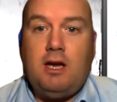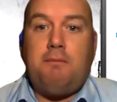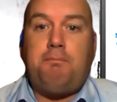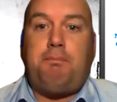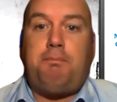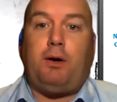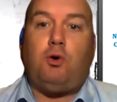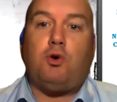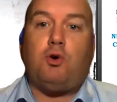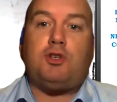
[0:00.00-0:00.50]

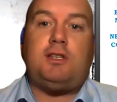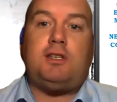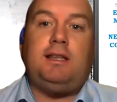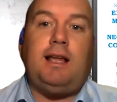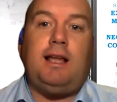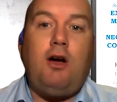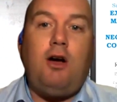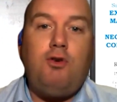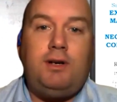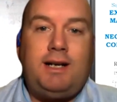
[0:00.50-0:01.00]
Because
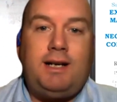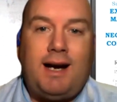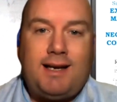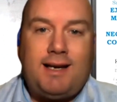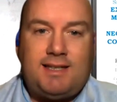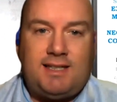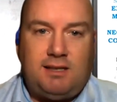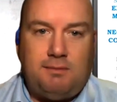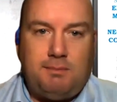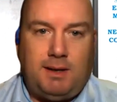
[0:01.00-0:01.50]
no
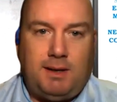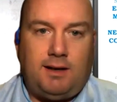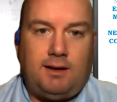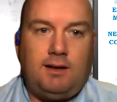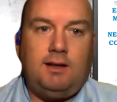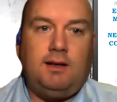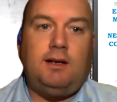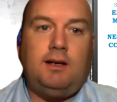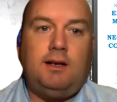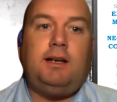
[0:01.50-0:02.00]
customer
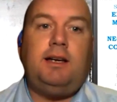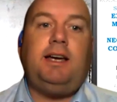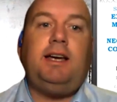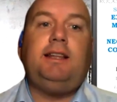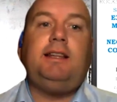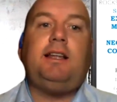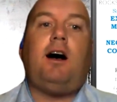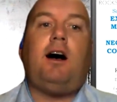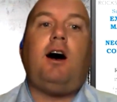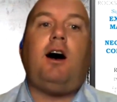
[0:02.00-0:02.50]

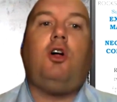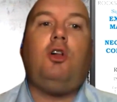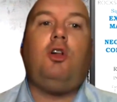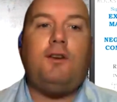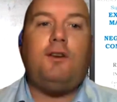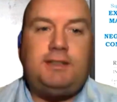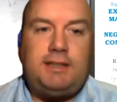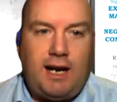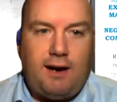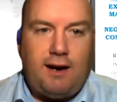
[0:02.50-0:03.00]
in the
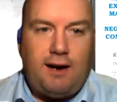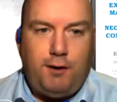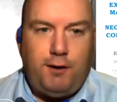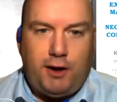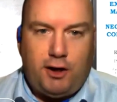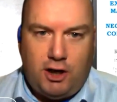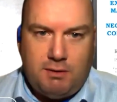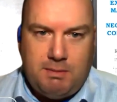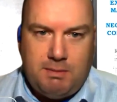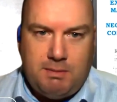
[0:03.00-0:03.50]
whole of South
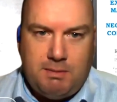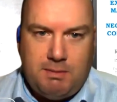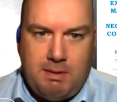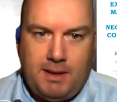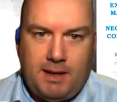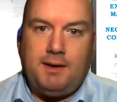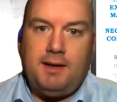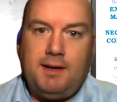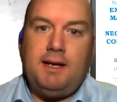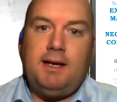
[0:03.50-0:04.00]
Africa and
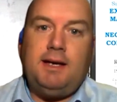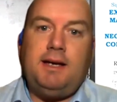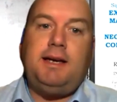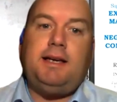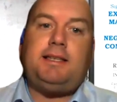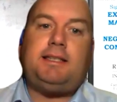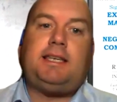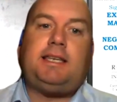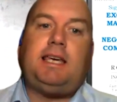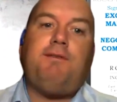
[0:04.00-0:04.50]
Namibia
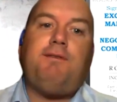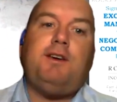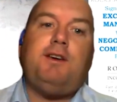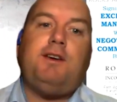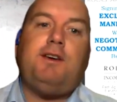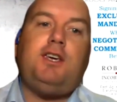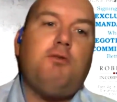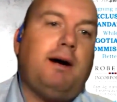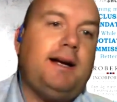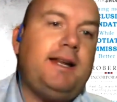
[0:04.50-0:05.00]
is giving
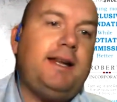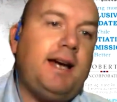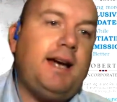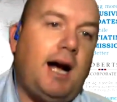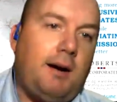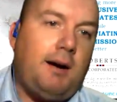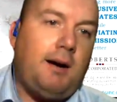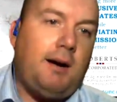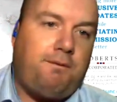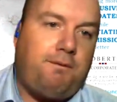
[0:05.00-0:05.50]
you money
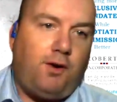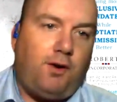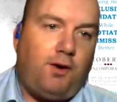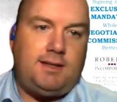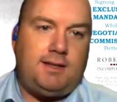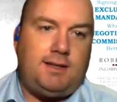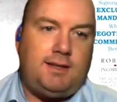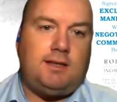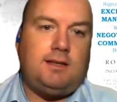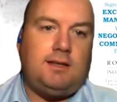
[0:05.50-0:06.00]
up
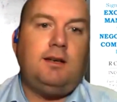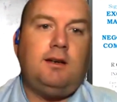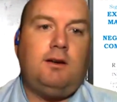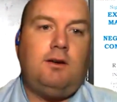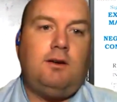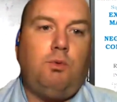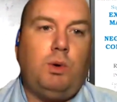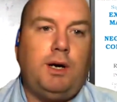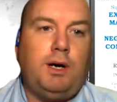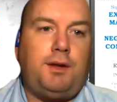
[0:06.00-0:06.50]
front
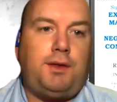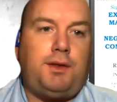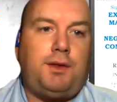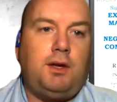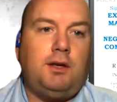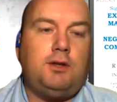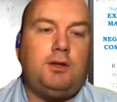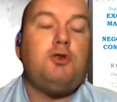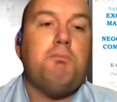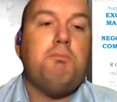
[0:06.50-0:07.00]

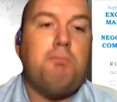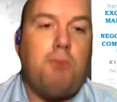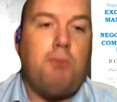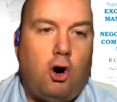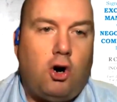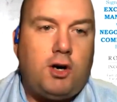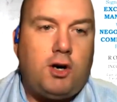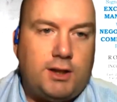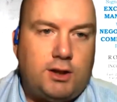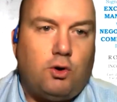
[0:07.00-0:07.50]
to
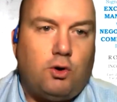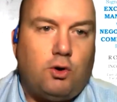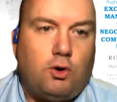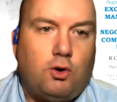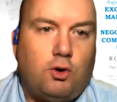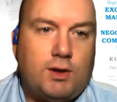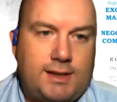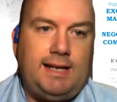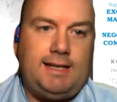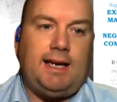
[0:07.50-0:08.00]
market or
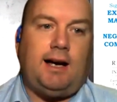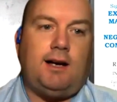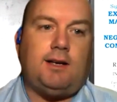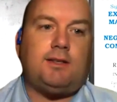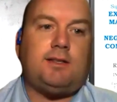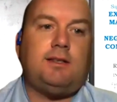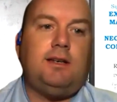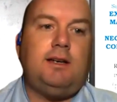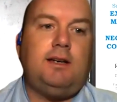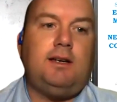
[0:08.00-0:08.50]
sell his
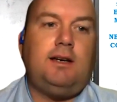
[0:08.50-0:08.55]
house.